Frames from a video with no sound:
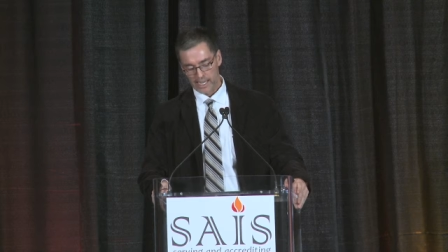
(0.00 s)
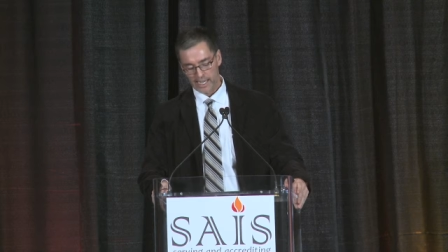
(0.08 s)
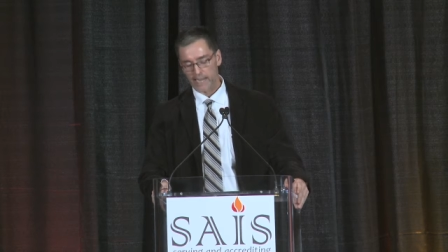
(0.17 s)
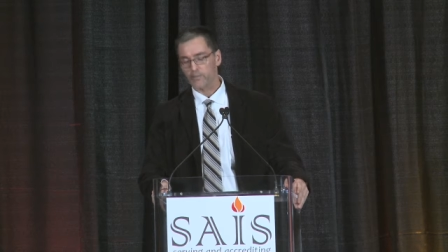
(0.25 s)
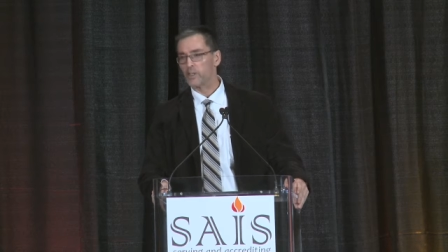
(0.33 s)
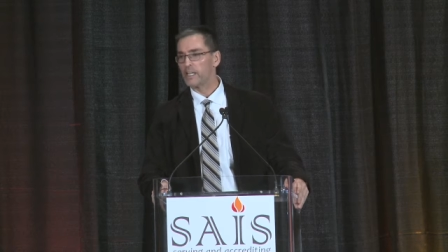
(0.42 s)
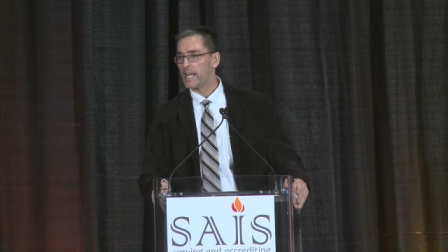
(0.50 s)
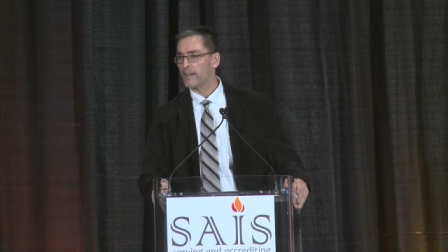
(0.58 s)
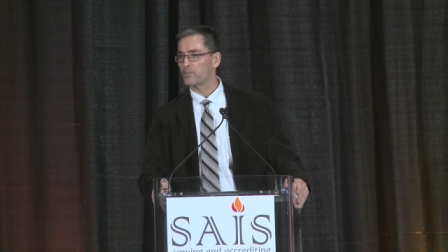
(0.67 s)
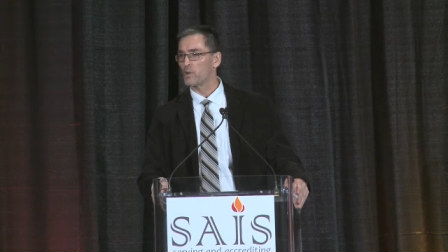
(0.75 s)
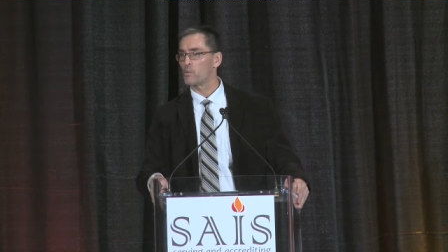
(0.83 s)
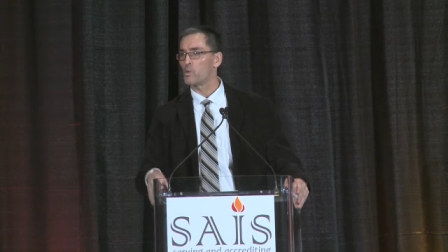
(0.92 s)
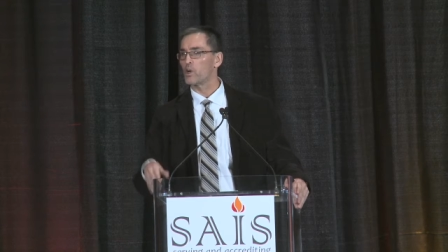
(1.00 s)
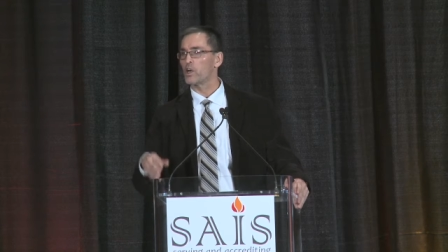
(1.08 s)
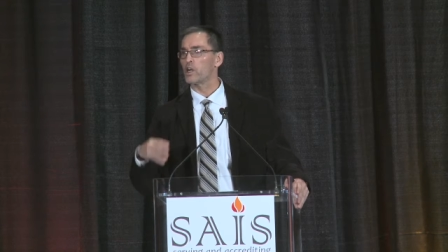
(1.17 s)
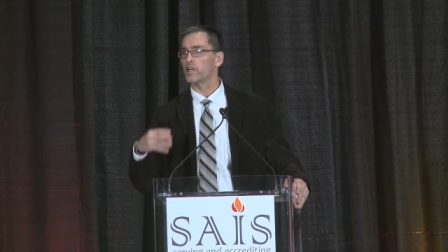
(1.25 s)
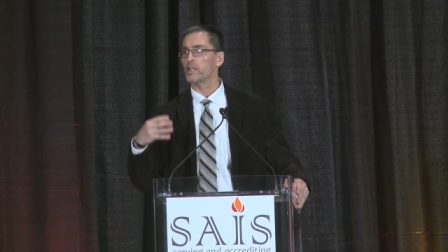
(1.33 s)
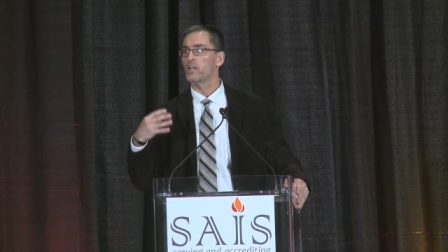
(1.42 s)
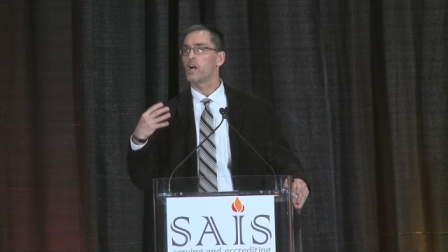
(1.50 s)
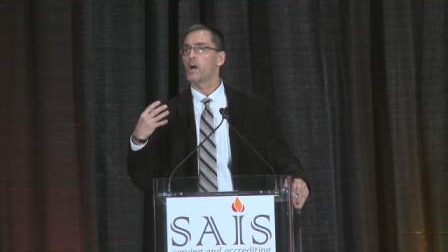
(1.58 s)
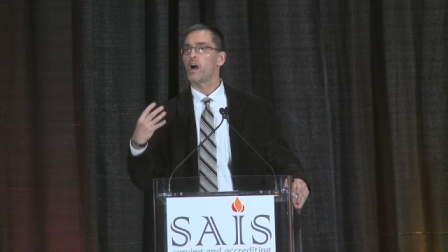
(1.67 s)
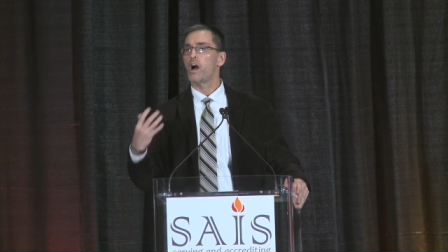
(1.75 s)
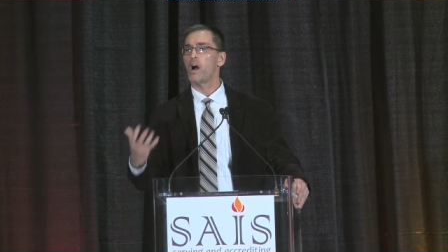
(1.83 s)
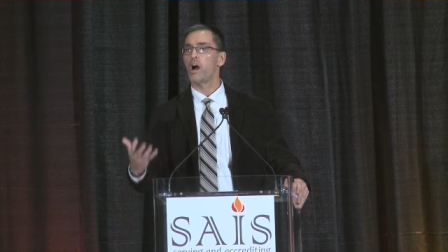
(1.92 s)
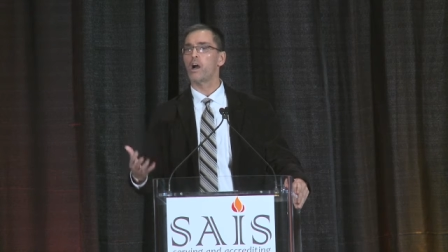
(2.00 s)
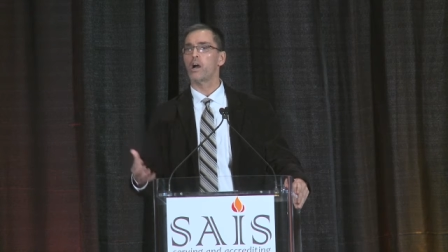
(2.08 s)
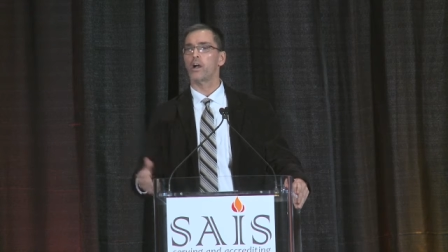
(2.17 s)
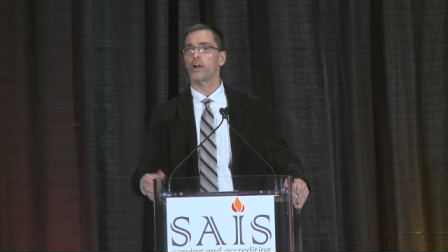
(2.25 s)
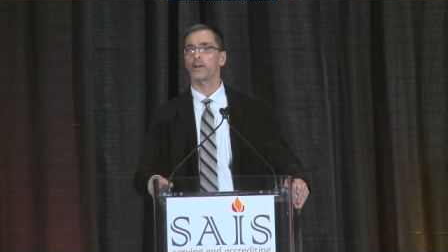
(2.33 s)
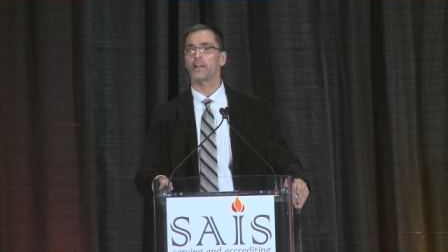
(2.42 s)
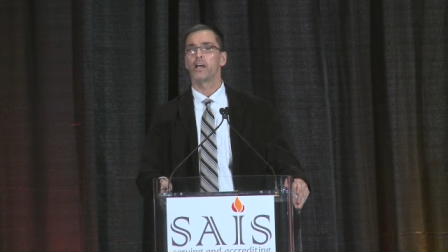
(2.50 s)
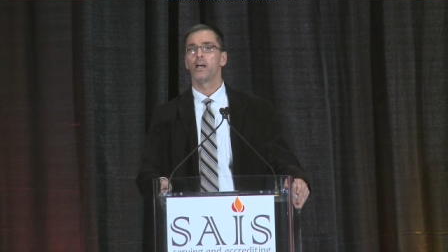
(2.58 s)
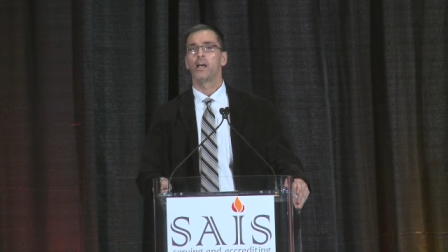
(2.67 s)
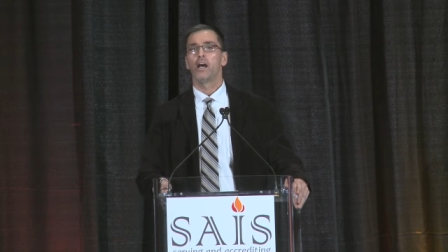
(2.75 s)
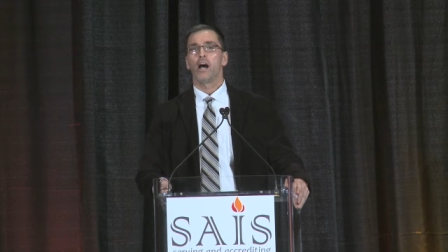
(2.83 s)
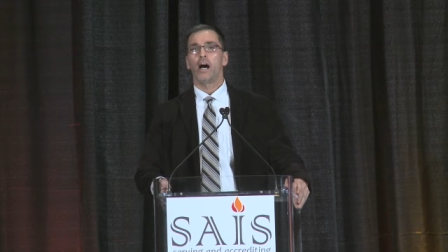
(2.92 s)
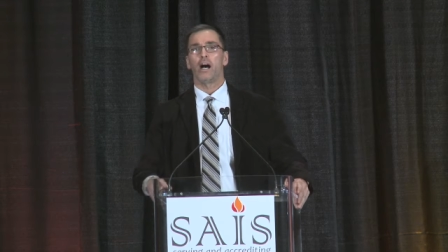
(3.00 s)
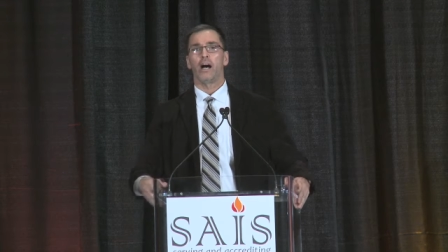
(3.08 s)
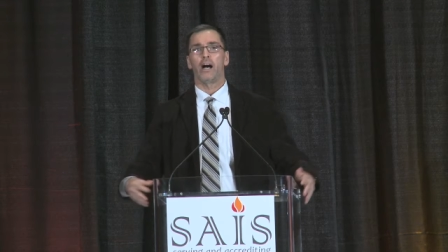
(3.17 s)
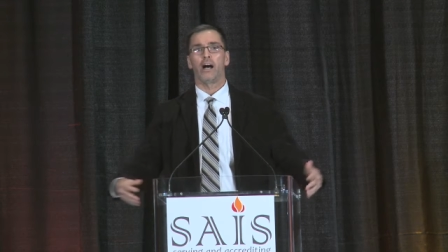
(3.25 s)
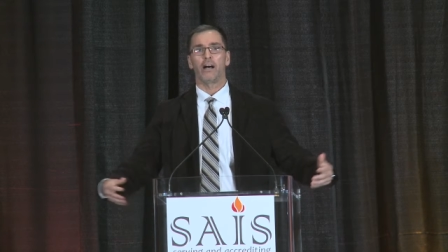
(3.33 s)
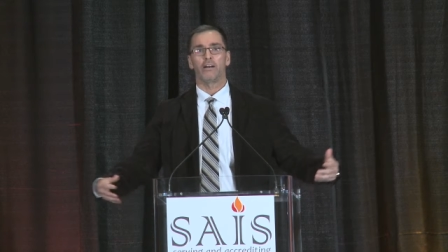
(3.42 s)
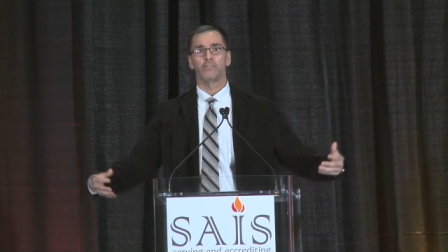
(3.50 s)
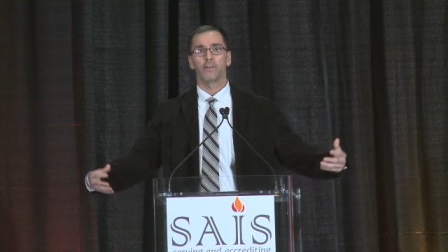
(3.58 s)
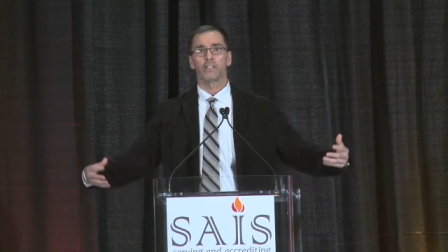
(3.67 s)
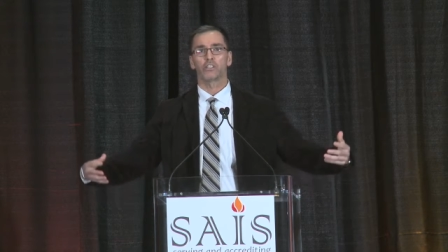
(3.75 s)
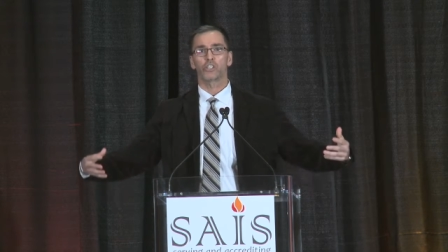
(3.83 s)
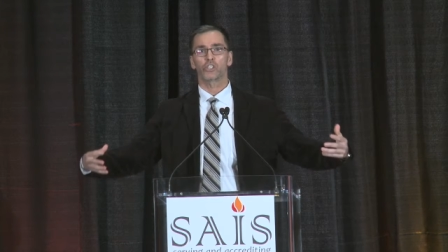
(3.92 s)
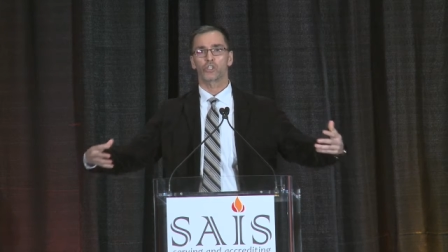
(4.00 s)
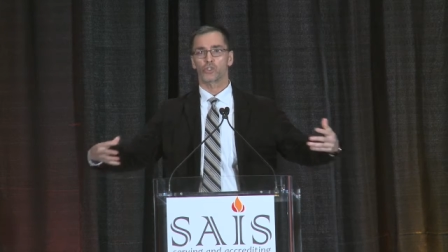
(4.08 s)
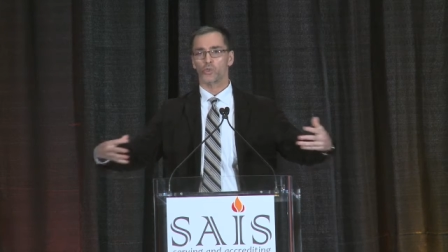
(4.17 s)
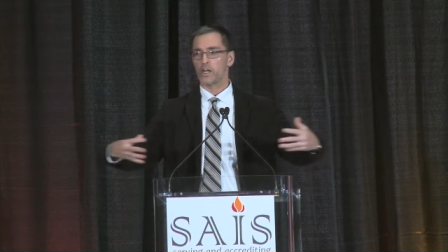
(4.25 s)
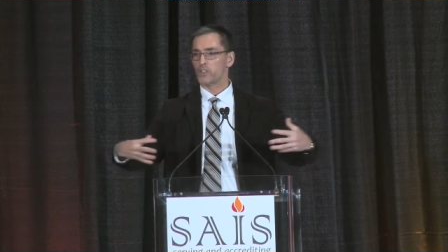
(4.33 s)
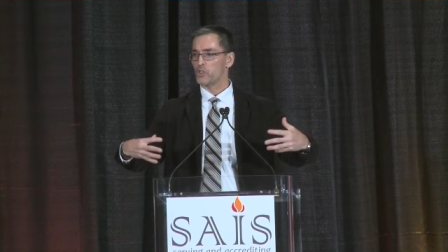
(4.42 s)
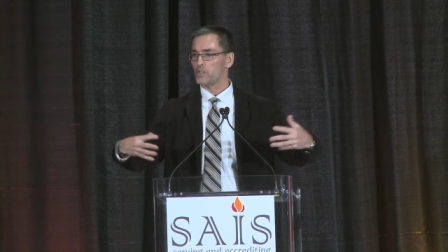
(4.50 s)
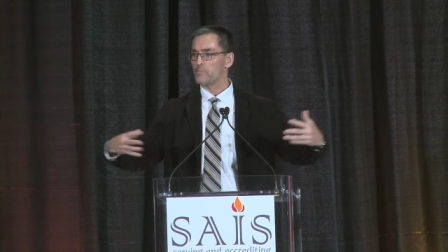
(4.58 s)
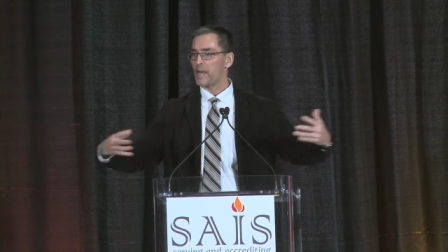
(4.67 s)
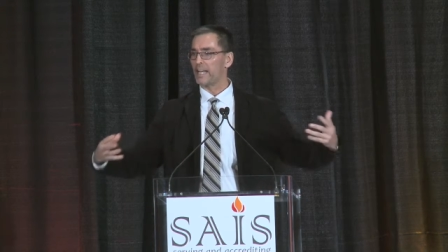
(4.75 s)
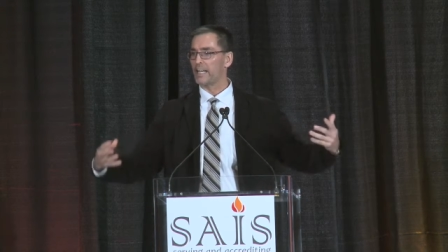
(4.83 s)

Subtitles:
And I really have to work hard of structuring my